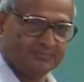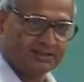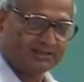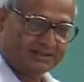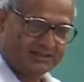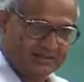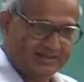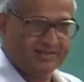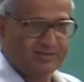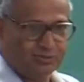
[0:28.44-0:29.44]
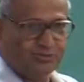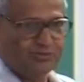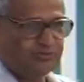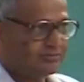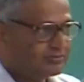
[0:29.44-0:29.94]
Because that is easy
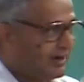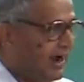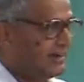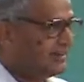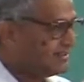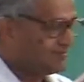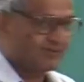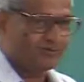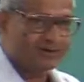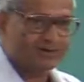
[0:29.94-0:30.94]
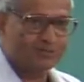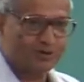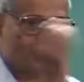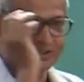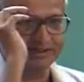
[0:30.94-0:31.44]
to identify what is the
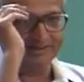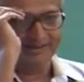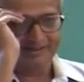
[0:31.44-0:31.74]
motion.